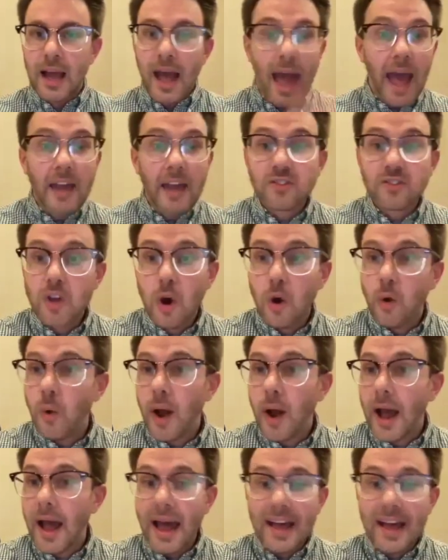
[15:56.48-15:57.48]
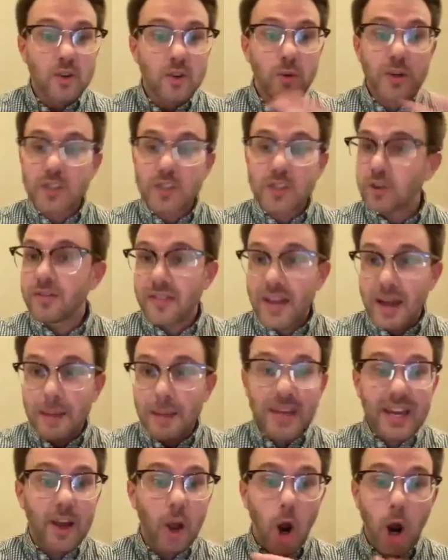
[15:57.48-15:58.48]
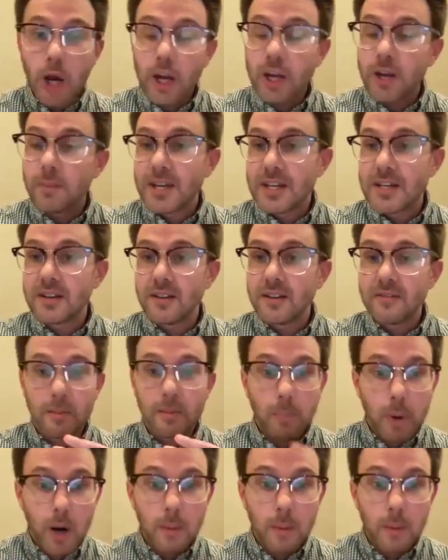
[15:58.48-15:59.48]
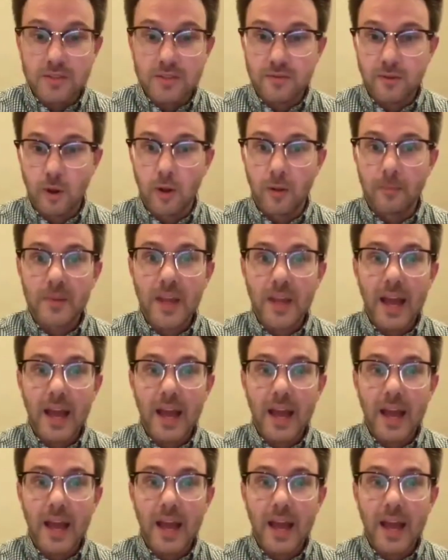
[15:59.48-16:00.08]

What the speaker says: And so as a result of that being argumentative and purposeful,